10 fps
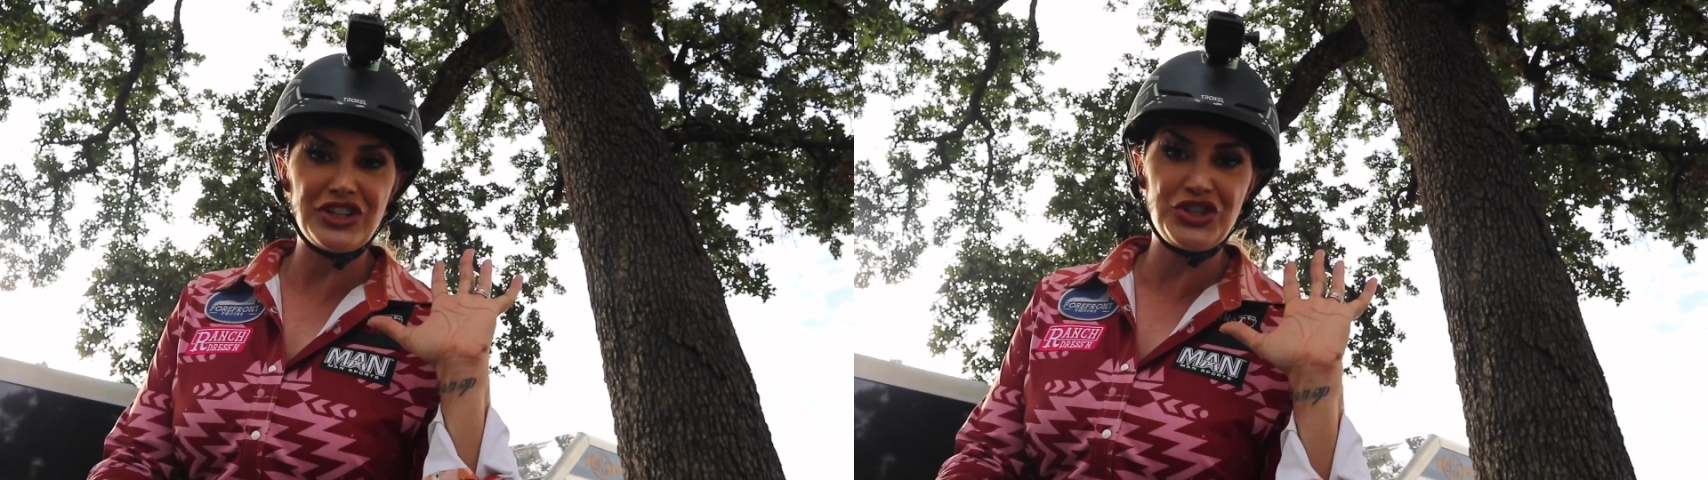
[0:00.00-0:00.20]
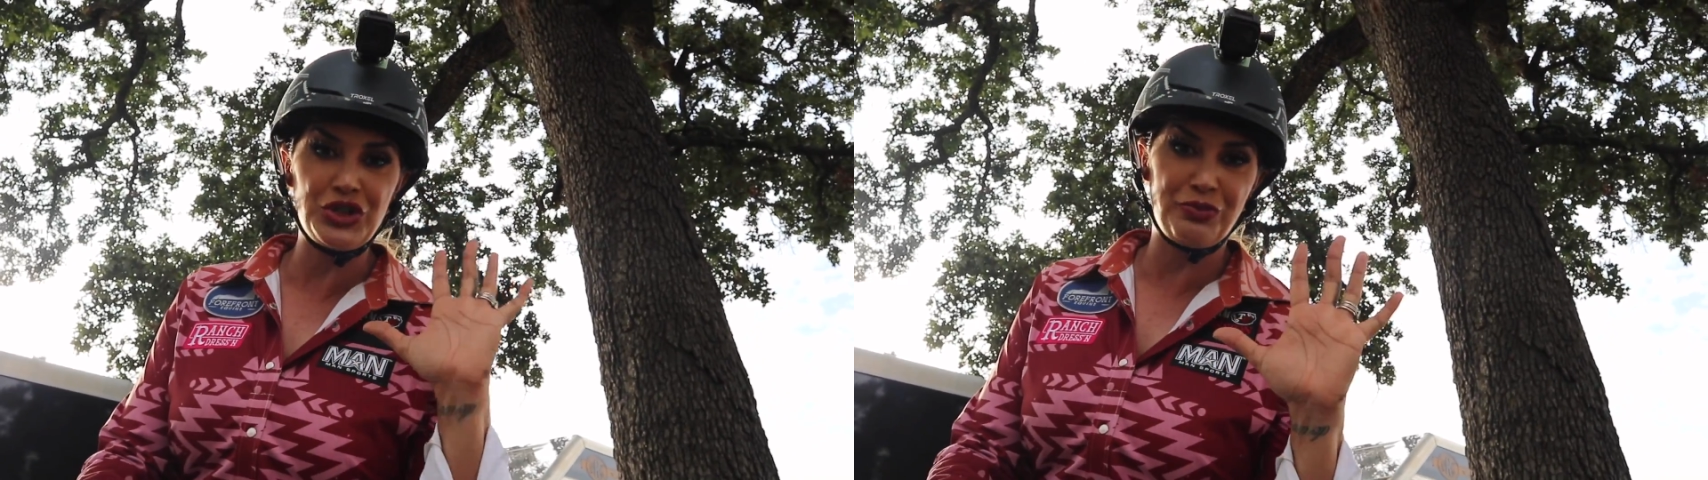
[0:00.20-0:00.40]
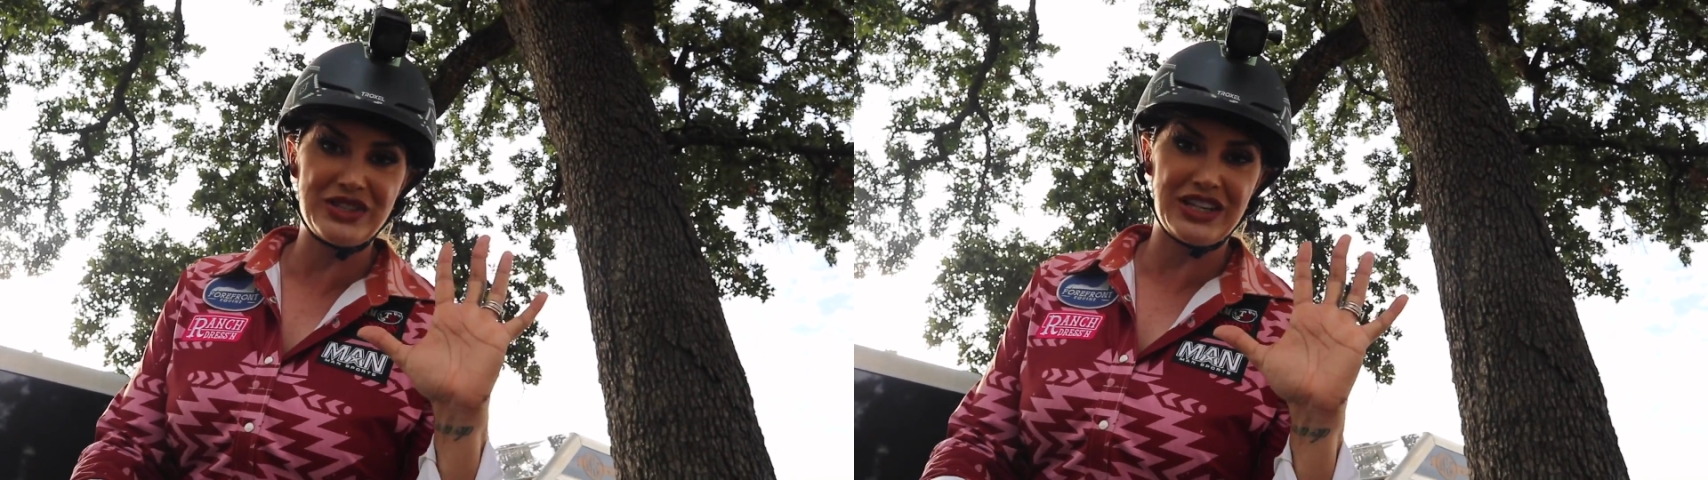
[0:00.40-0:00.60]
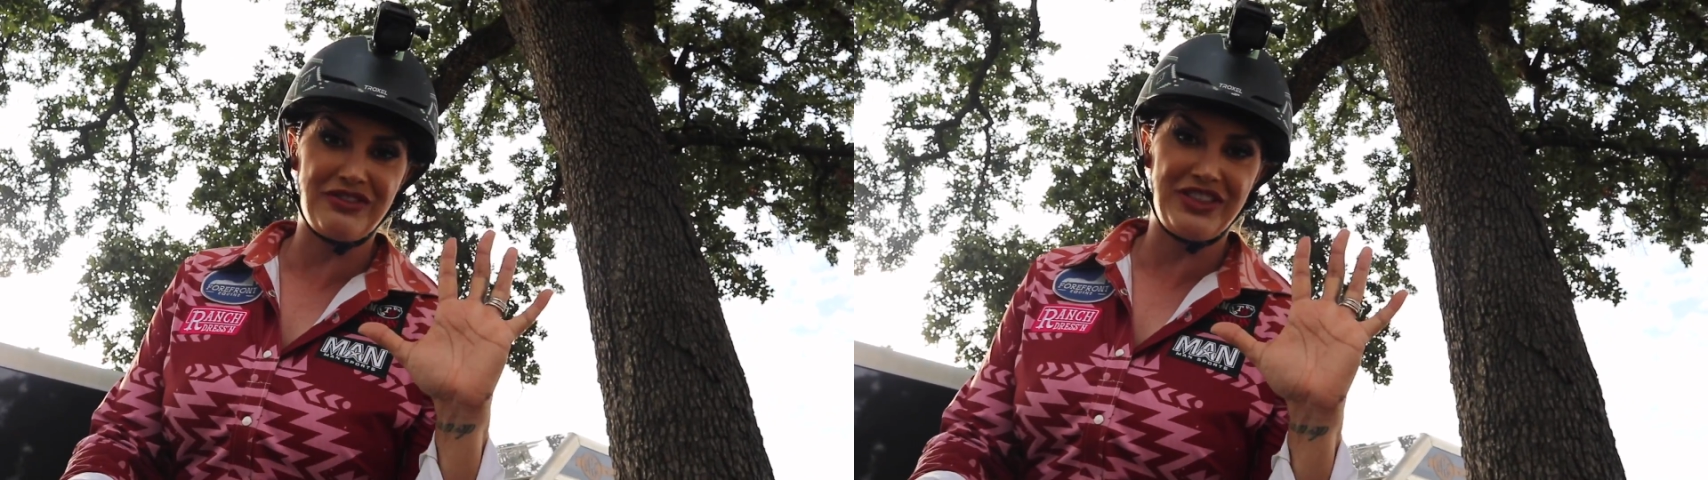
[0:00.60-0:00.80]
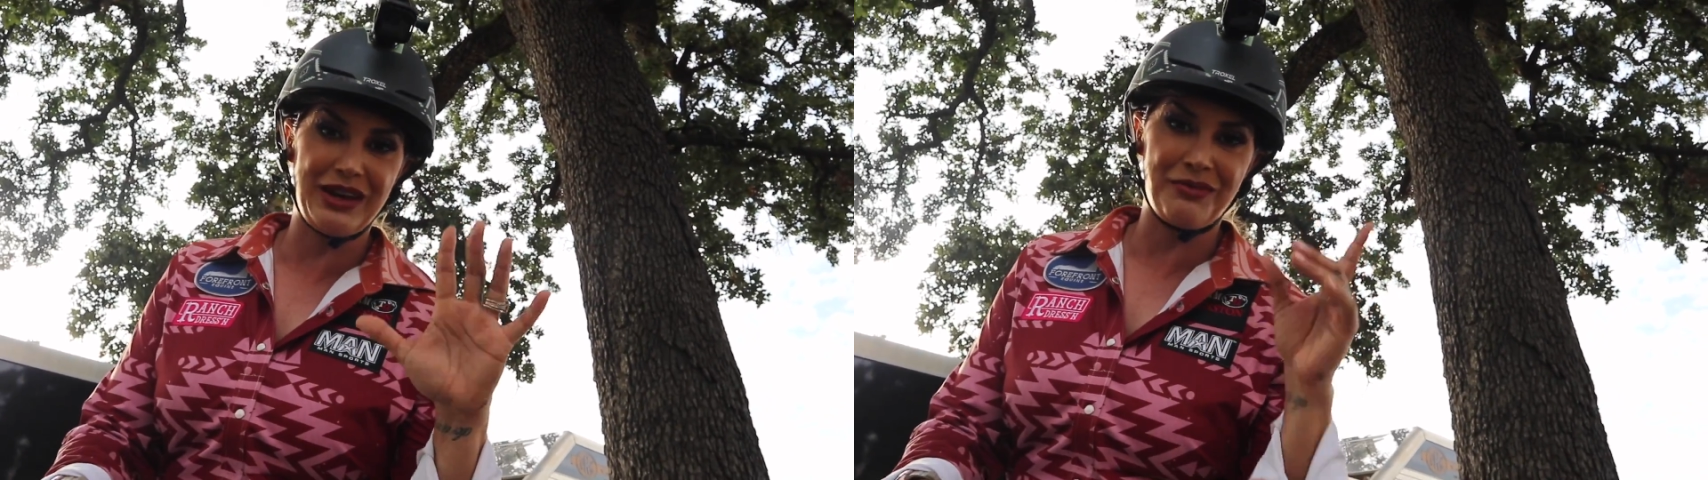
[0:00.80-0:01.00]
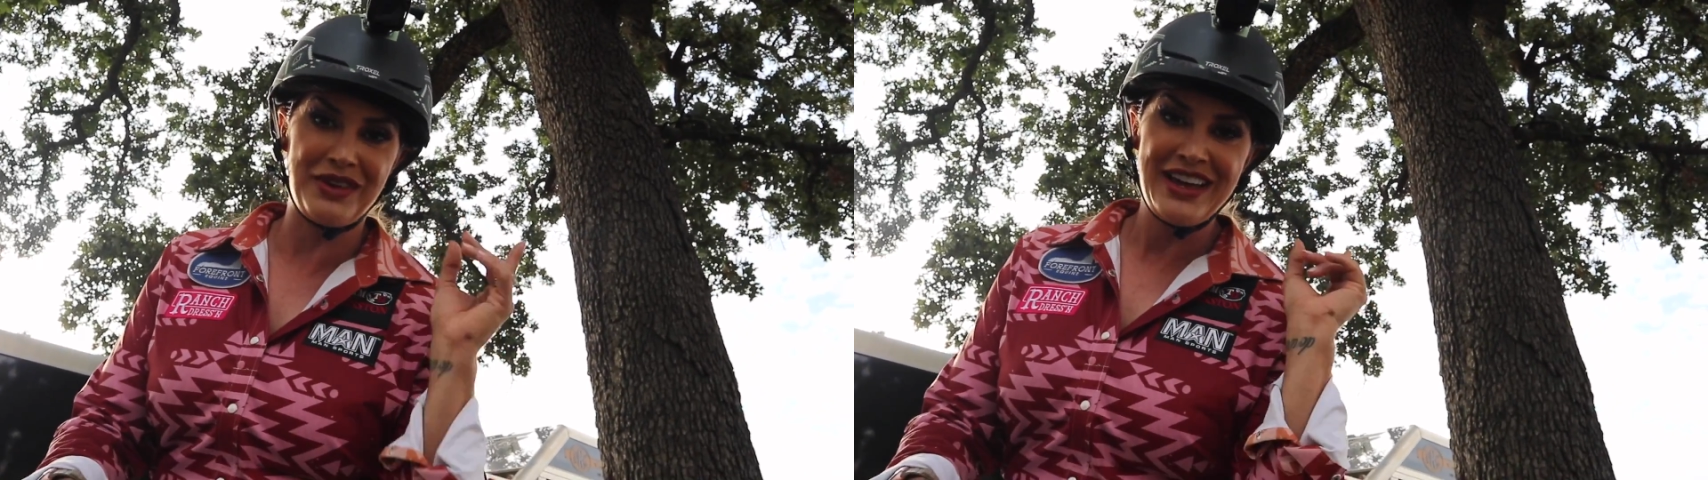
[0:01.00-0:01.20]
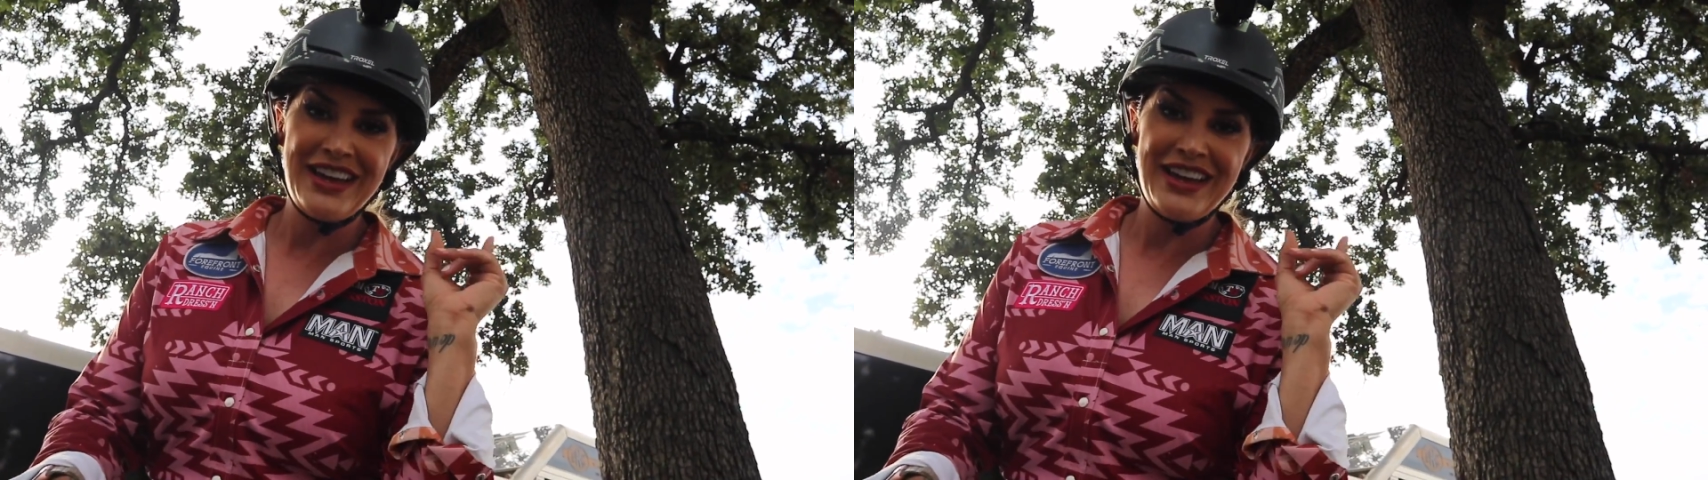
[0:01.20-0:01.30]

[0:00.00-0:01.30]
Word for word: dupes of them